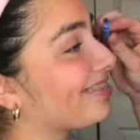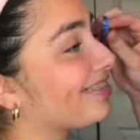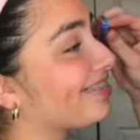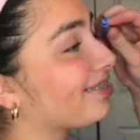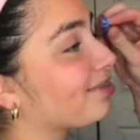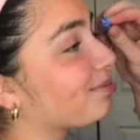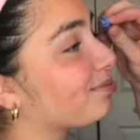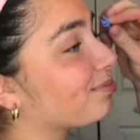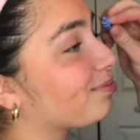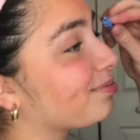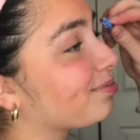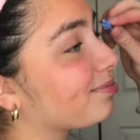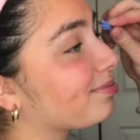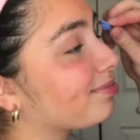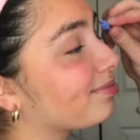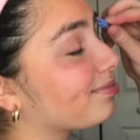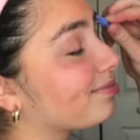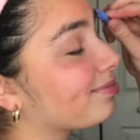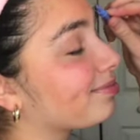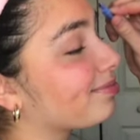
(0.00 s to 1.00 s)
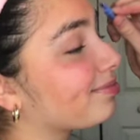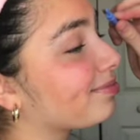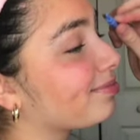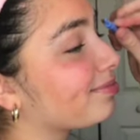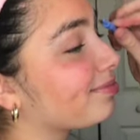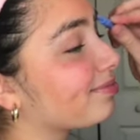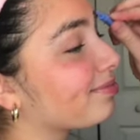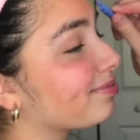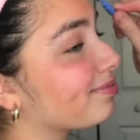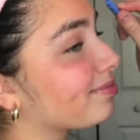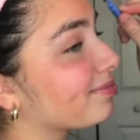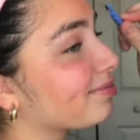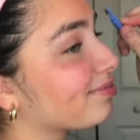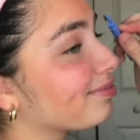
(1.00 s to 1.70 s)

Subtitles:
(no one is talking)